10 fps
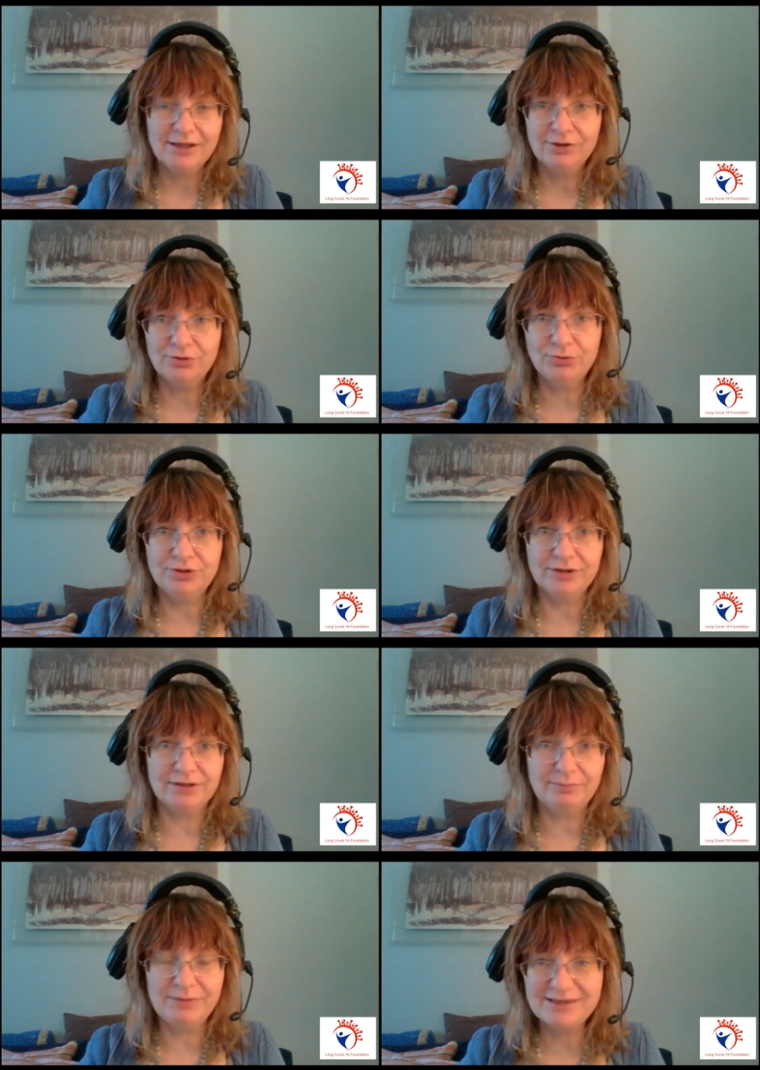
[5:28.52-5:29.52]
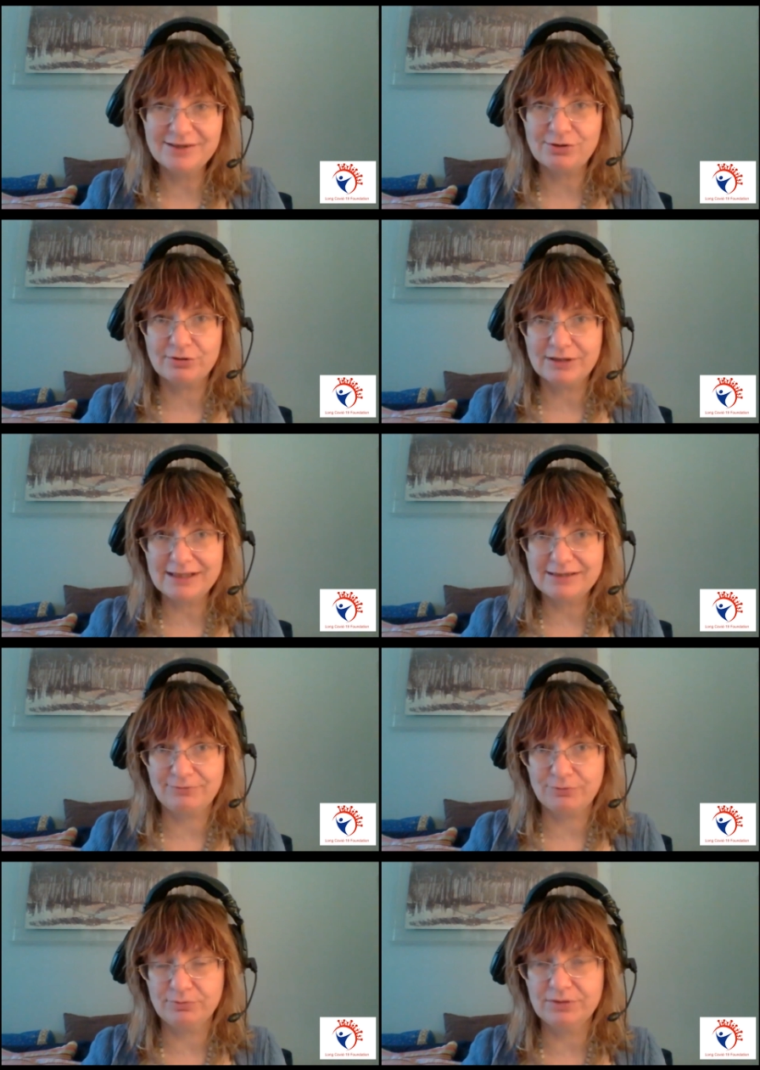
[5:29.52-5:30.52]
good business already
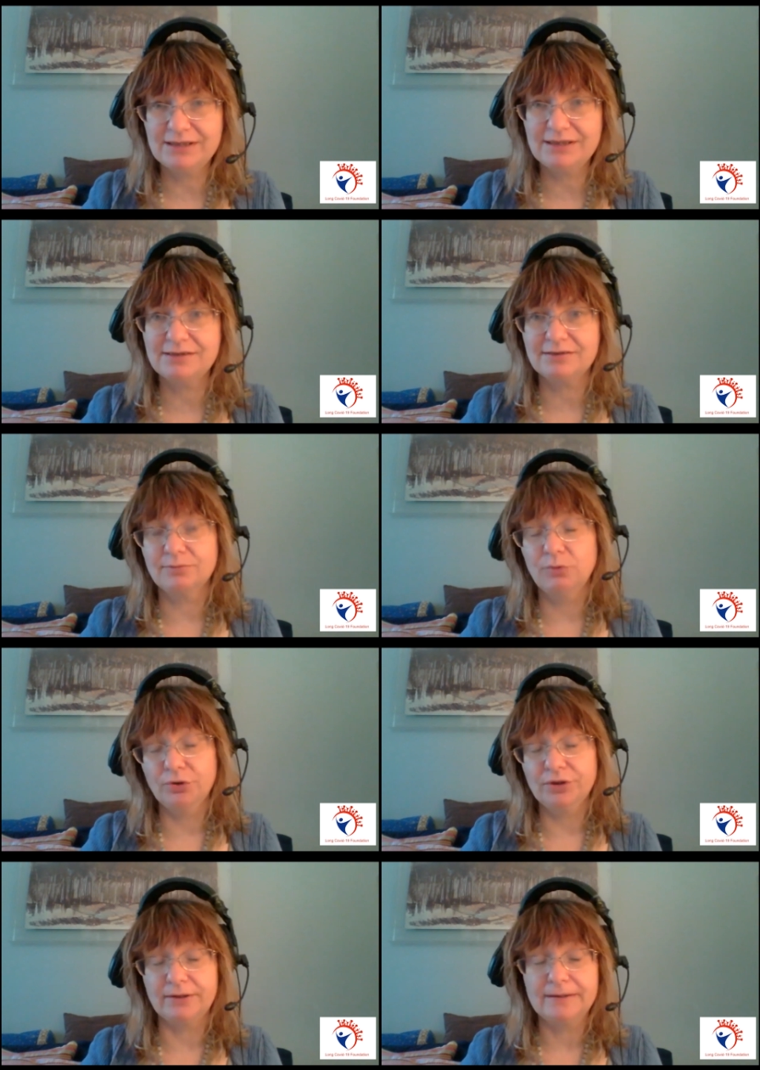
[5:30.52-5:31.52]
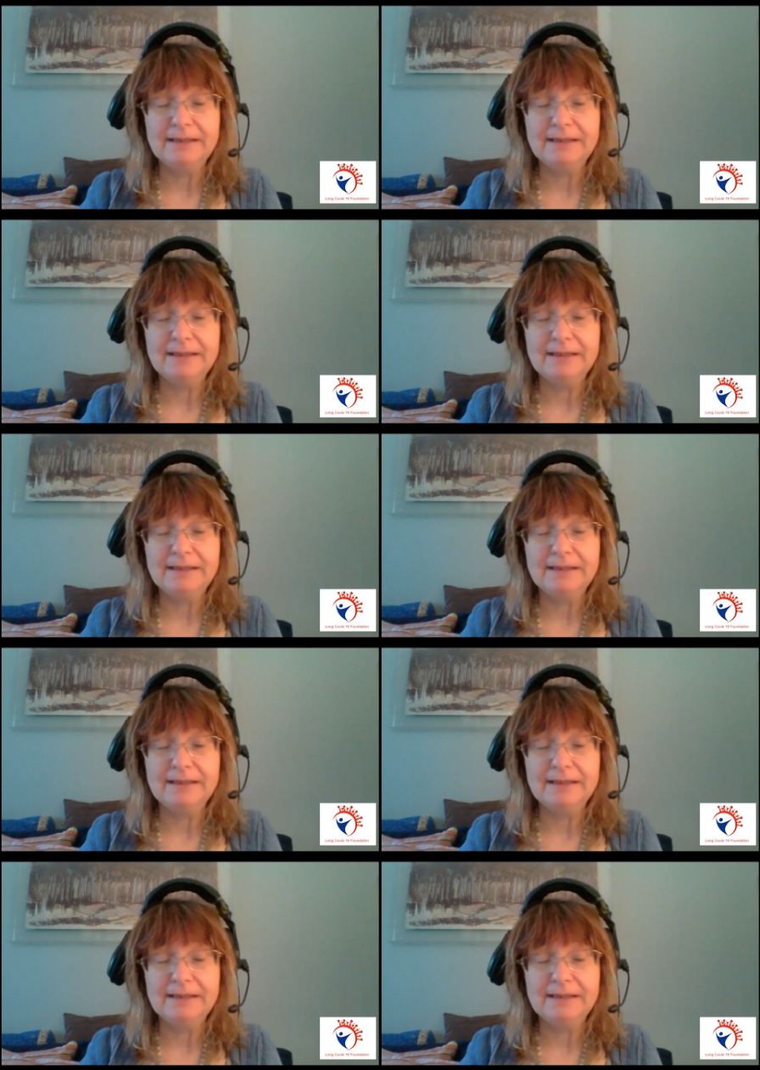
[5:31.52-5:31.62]
from existing model.